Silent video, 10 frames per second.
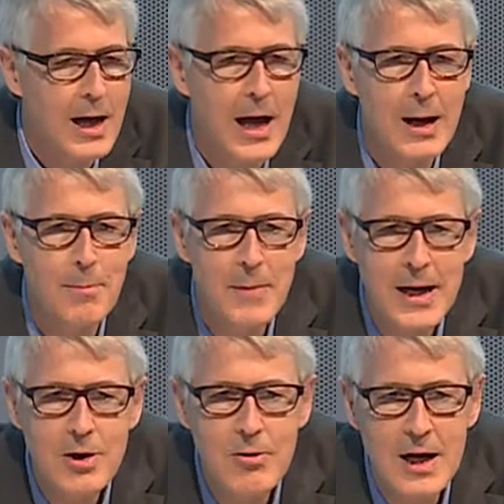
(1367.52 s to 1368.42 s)
And
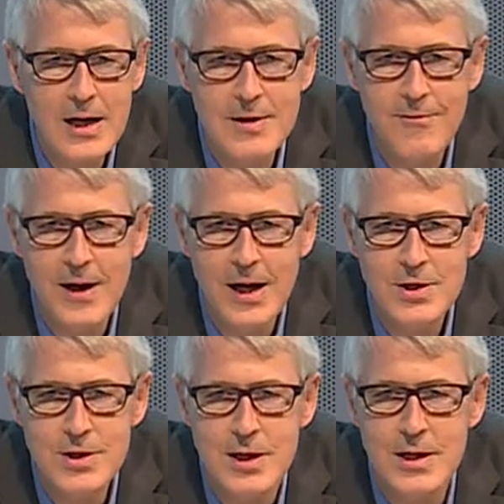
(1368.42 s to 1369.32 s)

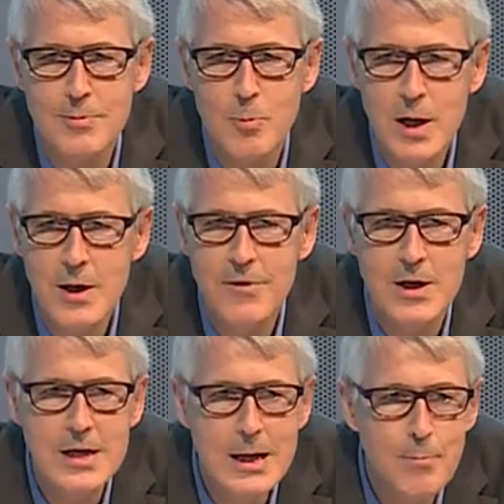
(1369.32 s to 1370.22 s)
microcalcification is one of the
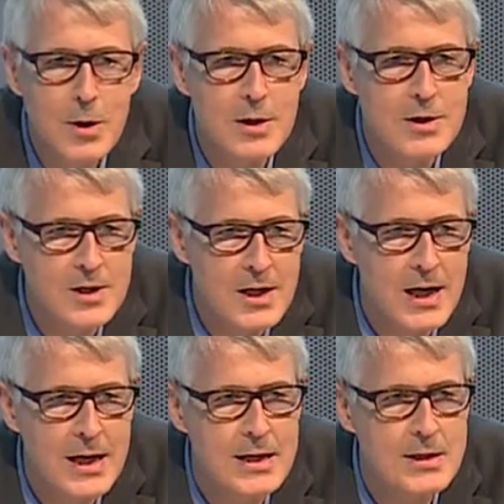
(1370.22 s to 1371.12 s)
typical
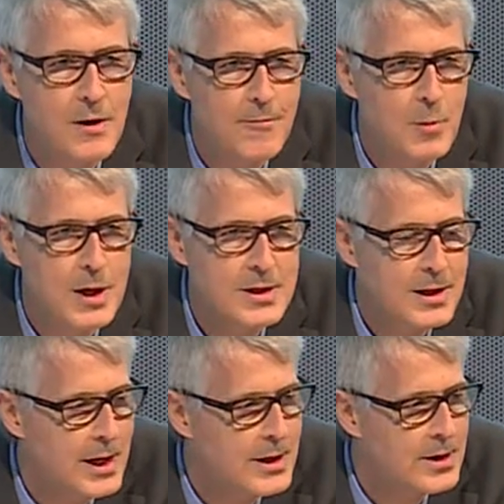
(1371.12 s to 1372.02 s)
signs of breast
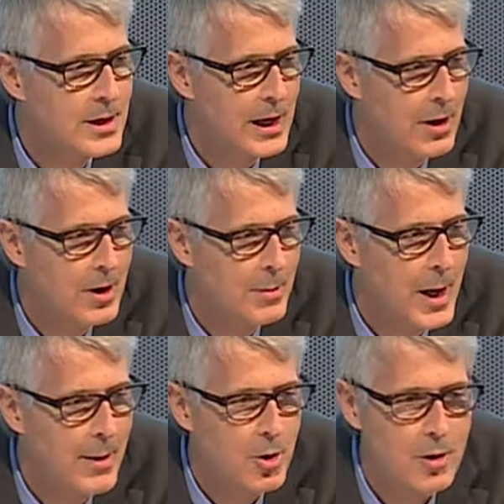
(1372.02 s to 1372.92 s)
cancer on a
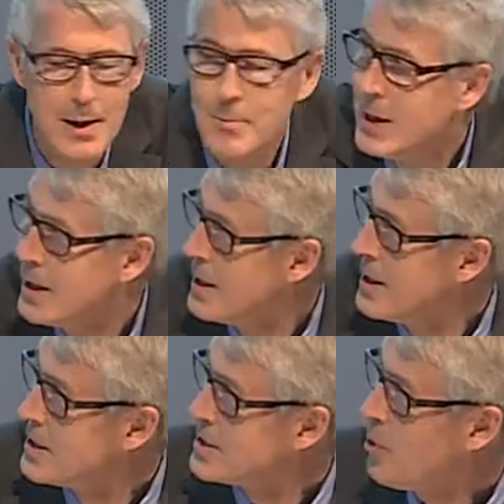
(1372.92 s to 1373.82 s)
mammogram.
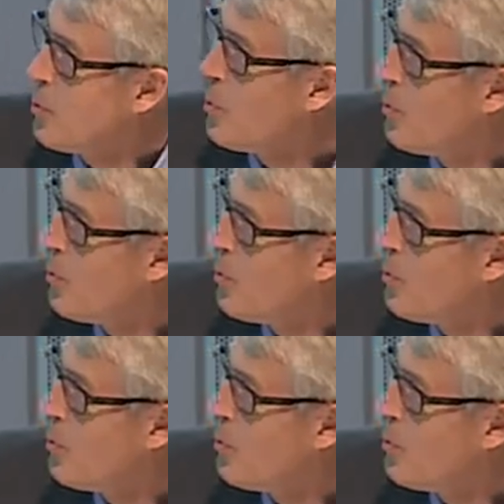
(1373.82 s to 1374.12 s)
So